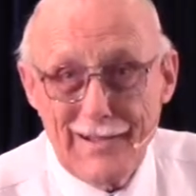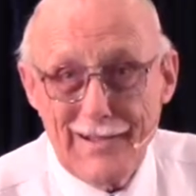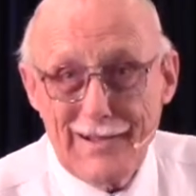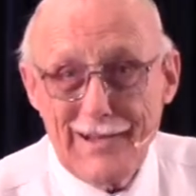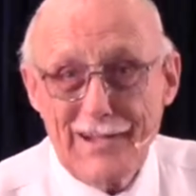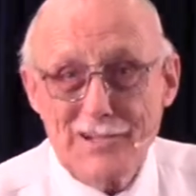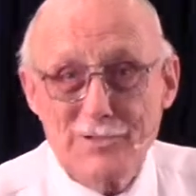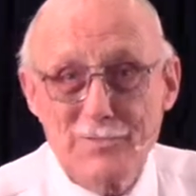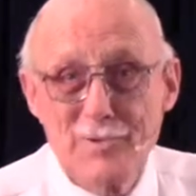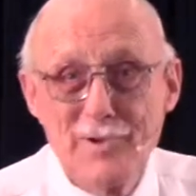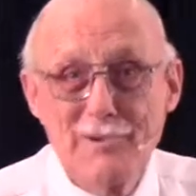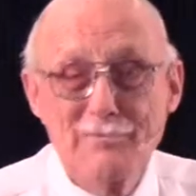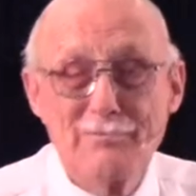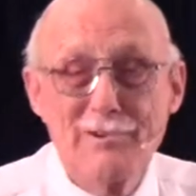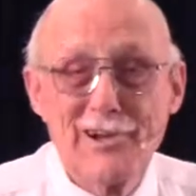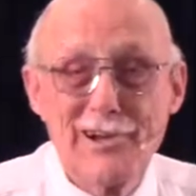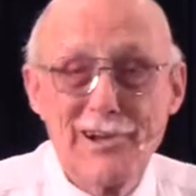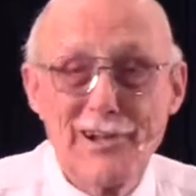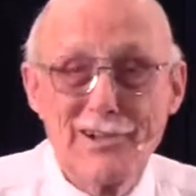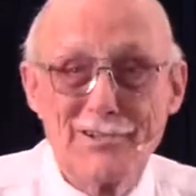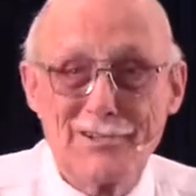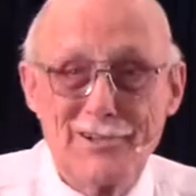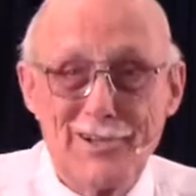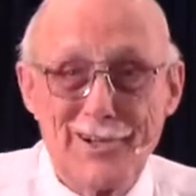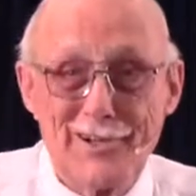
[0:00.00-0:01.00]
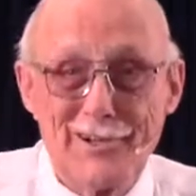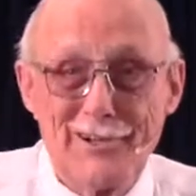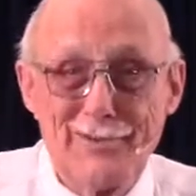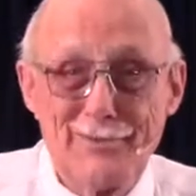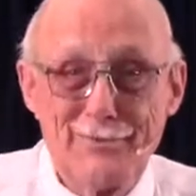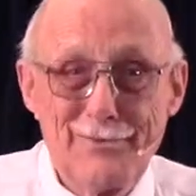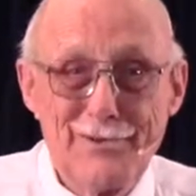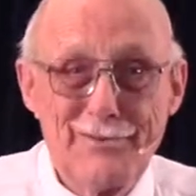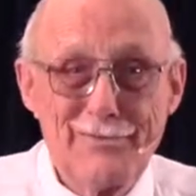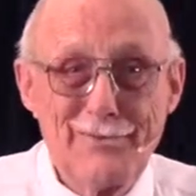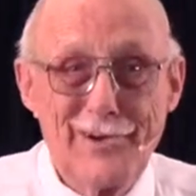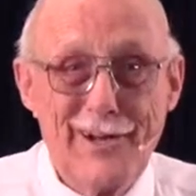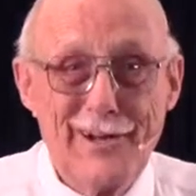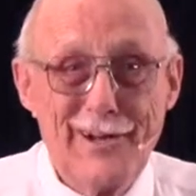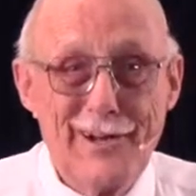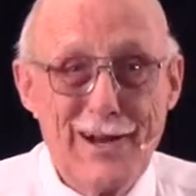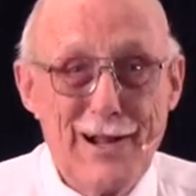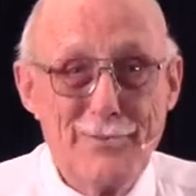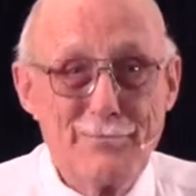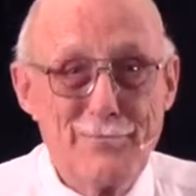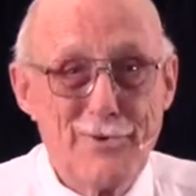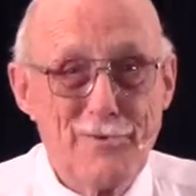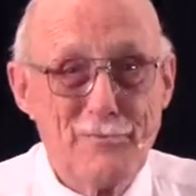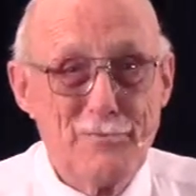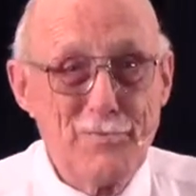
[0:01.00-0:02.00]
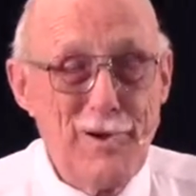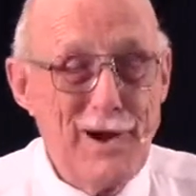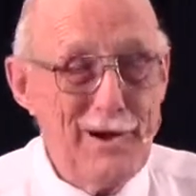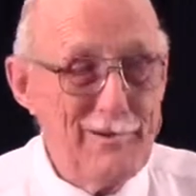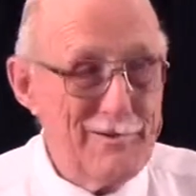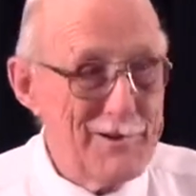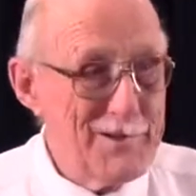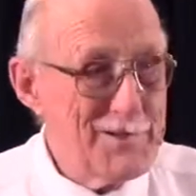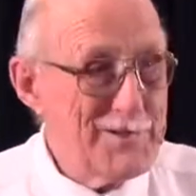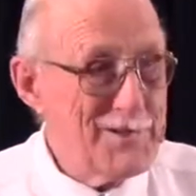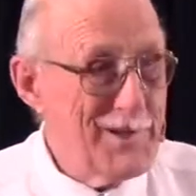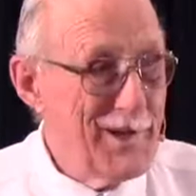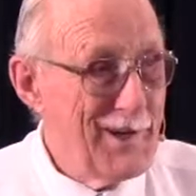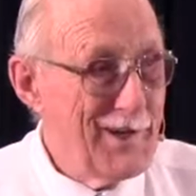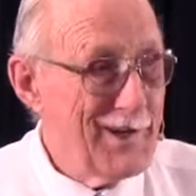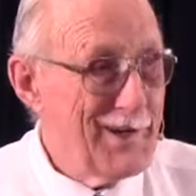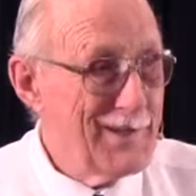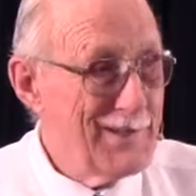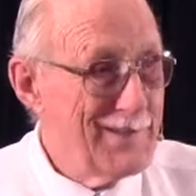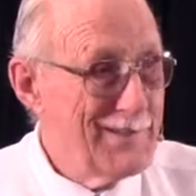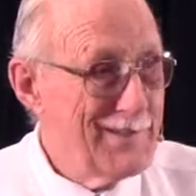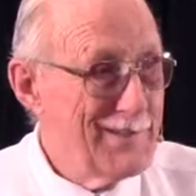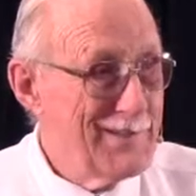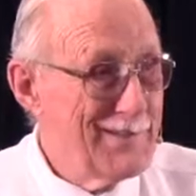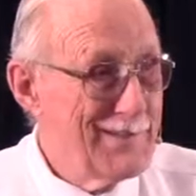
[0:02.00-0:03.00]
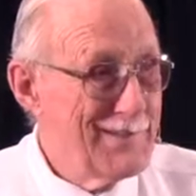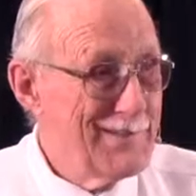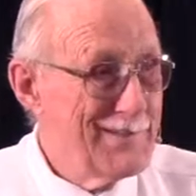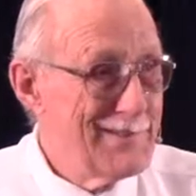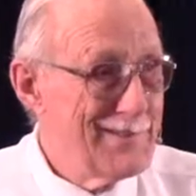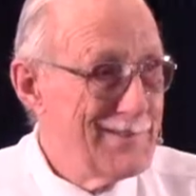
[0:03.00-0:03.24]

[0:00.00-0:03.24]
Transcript: Let's be realistic. We've got a number of parents here.